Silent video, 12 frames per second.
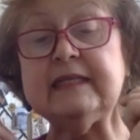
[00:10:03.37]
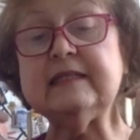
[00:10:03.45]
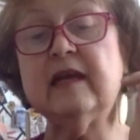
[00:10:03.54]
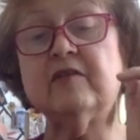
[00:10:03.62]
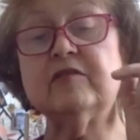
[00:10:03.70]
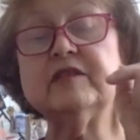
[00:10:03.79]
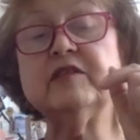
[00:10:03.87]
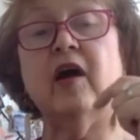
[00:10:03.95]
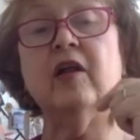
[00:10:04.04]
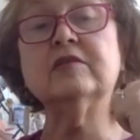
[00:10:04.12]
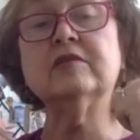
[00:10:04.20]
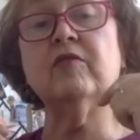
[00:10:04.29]
is the
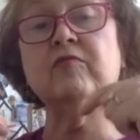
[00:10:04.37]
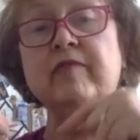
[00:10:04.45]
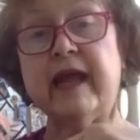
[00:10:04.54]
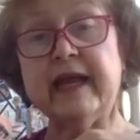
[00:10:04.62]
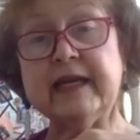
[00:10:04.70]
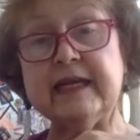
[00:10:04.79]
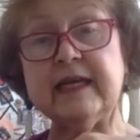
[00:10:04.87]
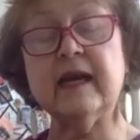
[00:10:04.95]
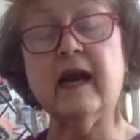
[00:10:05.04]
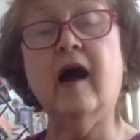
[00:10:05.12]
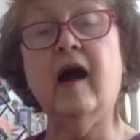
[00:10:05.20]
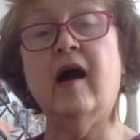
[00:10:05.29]
result
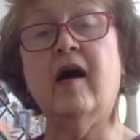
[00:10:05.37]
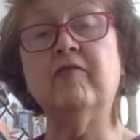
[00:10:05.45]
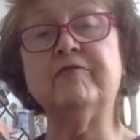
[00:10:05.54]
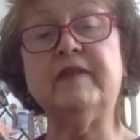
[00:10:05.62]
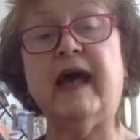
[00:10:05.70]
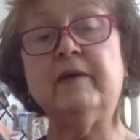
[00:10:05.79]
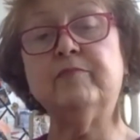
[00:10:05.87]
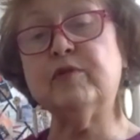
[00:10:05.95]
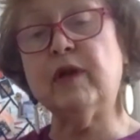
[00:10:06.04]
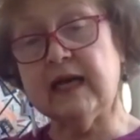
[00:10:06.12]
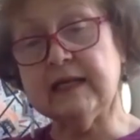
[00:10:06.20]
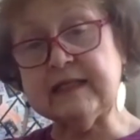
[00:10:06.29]
already of that
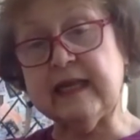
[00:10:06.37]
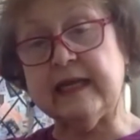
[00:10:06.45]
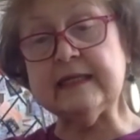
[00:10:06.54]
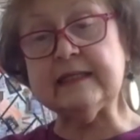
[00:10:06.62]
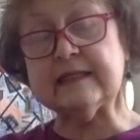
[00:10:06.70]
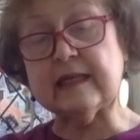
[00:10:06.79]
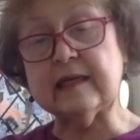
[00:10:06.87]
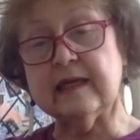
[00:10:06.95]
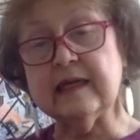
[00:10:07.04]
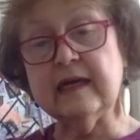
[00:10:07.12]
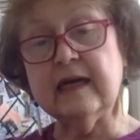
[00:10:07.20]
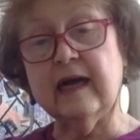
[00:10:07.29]
process
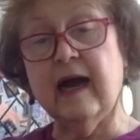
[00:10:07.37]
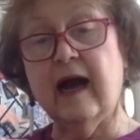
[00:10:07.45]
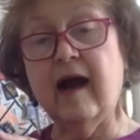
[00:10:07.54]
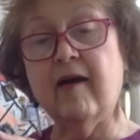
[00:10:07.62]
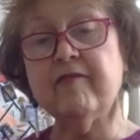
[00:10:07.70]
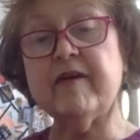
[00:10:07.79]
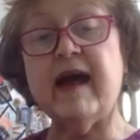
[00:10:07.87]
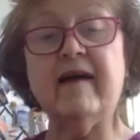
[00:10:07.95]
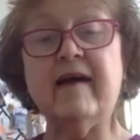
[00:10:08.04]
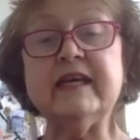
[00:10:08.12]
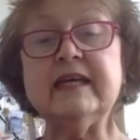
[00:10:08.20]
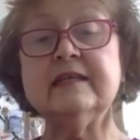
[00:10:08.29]
of
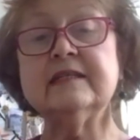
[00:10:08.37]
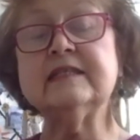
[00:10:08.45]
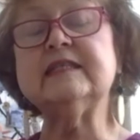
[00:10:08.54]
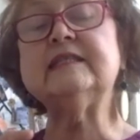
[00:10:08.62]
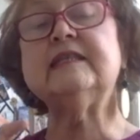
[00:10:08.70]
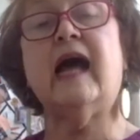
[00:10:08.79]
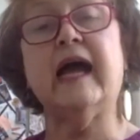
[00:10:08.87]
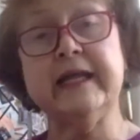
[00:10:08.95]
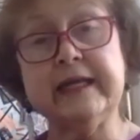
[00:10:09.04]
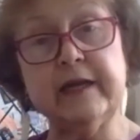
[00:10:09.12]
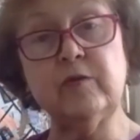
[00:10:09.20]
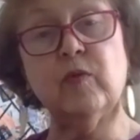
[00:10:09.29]
having
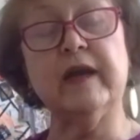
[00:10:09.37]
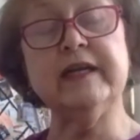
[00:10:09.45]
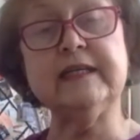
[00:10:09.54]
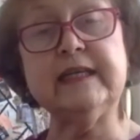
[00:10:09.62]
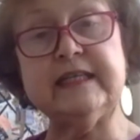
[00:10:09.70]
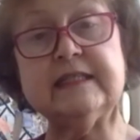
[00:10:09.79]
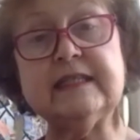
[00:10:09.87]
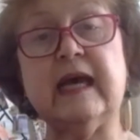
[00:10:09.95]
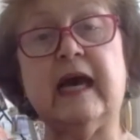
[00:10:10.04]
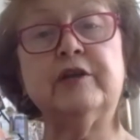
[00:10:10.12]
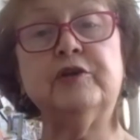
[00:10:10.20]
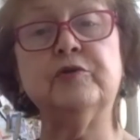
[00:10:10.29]
decided what it is
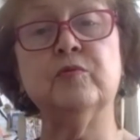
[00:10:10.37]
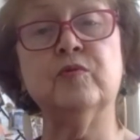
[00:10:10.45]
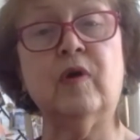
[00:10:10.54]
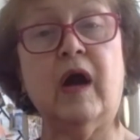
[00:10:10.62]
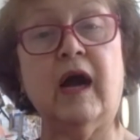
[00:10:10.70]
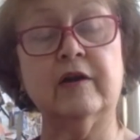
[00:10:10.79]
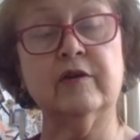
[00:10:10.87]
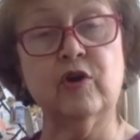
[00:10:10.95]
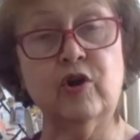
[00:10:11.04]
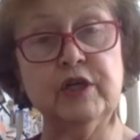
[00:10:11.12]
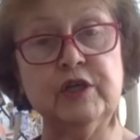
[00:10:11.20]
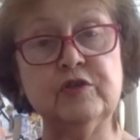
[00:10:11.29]
that you are
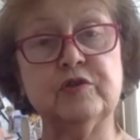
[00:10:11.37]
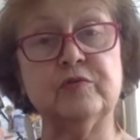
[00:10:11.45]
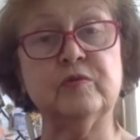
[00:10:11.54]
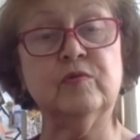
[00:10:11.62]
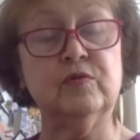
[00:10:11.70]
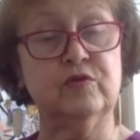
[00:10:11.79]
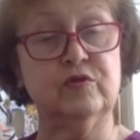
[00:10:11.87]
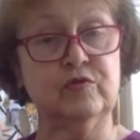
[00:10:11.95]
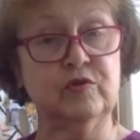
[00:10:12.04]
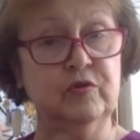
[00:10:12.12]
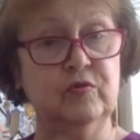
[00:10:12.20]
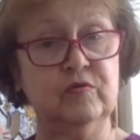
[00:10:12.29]
going to
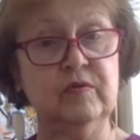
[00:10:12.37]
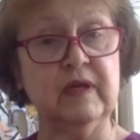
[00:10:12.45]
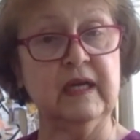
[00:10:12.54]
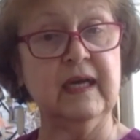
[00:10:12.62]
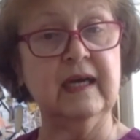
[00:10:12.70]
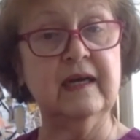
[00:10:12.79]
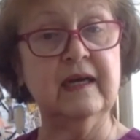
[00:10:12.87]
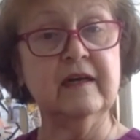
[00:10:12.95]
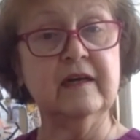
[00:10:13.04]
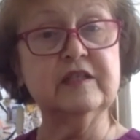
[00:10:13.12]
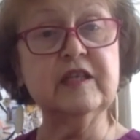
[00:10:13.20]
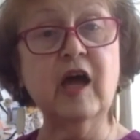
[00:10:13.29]
do.
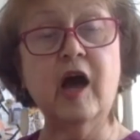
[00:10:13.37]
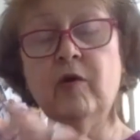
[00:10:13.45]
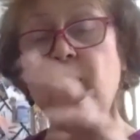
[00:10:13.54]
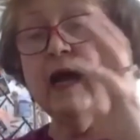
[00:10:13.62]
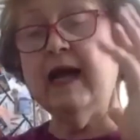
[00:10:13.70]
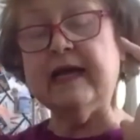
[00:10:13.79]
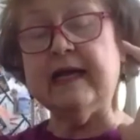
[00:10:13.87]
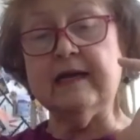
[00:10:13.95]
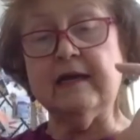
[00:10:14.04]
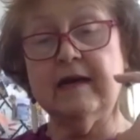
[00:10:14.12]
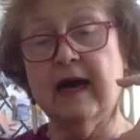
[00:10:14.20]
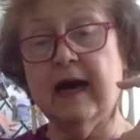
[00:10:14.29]
So
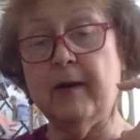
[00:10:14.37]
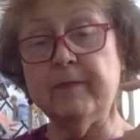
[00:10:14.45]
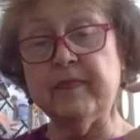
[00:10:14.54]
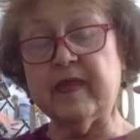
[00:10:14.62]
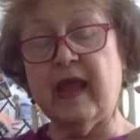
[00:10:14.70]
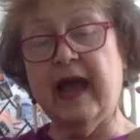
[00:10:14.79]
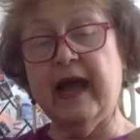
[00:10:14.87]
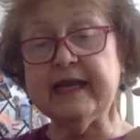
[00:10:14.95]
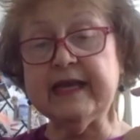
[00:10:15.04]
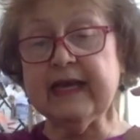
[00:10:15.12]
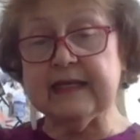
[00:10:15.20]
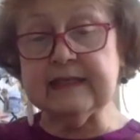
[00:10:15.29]
I
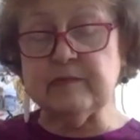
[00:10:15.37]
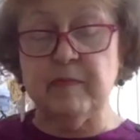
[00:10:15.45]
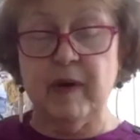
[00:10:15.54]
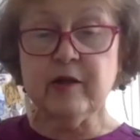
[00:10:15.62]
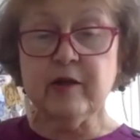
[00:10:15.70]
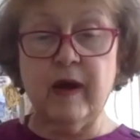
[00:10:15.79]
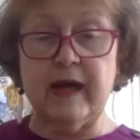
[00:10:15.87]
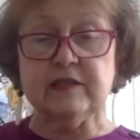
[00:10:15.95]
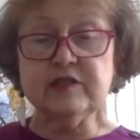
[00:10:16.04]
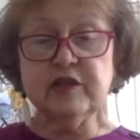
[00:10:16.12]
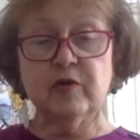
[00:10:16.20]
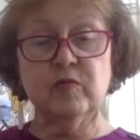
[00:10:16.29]
guess my
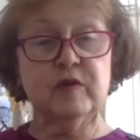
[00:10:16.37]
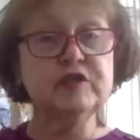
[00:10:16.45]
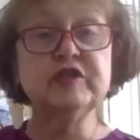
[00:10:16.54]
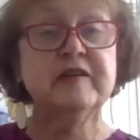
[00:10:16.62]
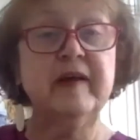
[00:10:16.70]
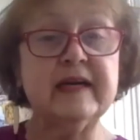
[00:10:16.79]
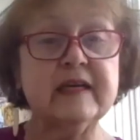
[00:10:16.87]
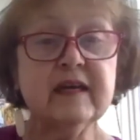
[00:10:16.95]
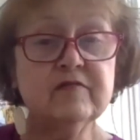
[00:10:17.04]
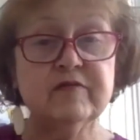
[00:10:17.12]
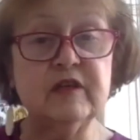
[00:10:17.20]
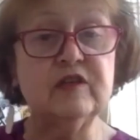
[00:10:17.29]
question, which is very
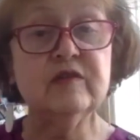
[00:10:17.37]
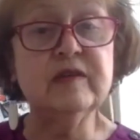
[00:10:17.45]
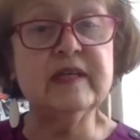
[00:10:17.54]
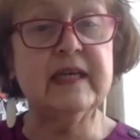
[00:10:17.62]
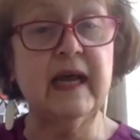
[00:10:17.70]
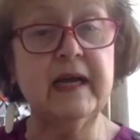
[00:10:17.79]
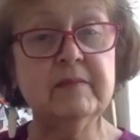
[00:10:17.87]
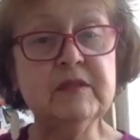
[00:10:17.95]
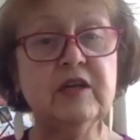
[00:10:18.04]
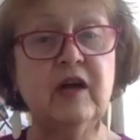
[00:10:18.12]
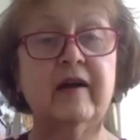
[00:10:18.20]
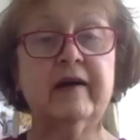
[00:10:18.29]
convoluted, and I'm
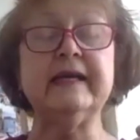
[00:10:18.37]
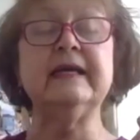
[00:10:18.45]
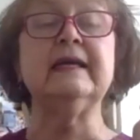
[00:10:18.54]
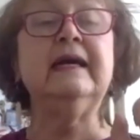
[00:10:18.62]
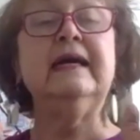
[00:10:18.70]
sorry,